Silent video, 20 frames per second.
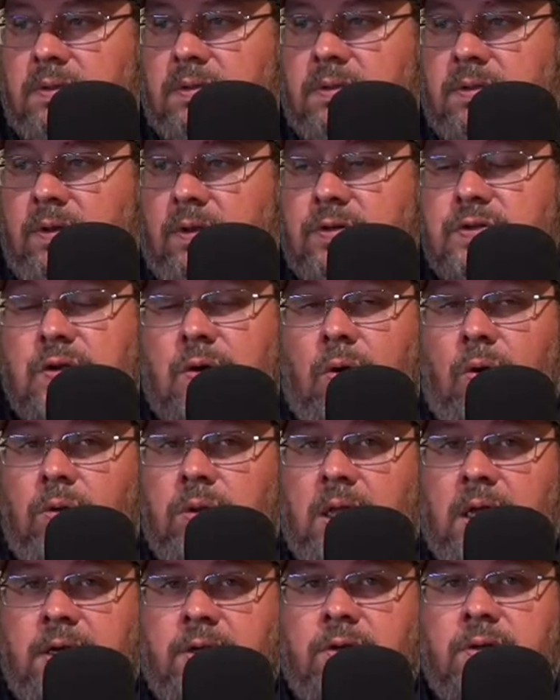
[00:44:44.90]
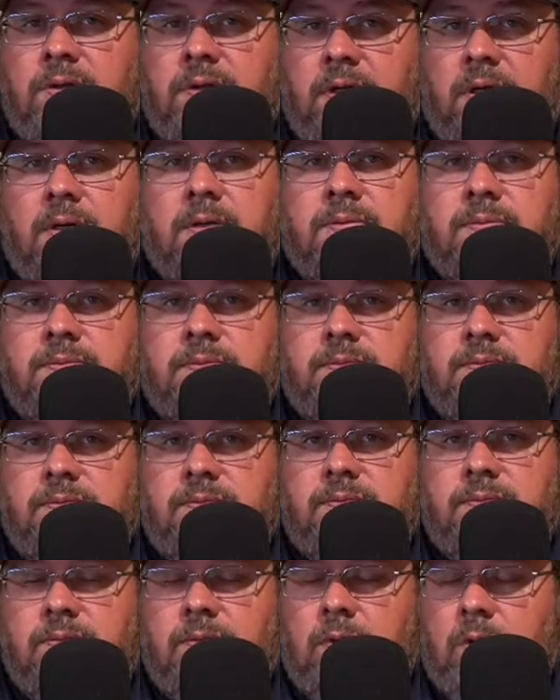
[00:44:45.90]
there's a whole lot of good there.
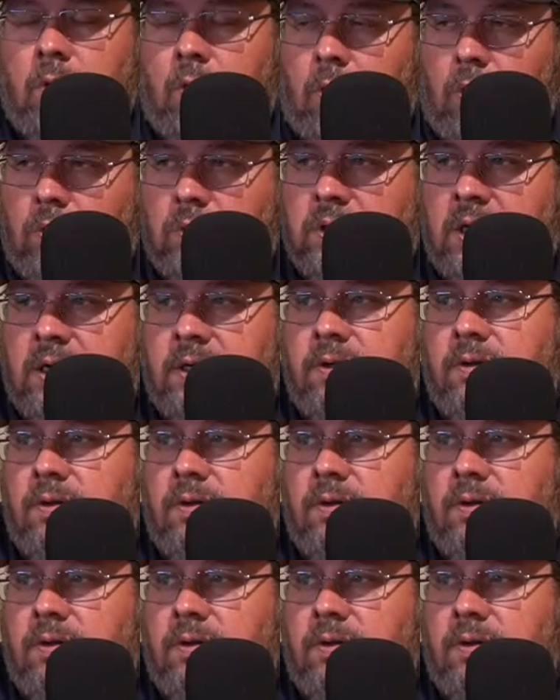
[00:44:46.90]
Whole lot of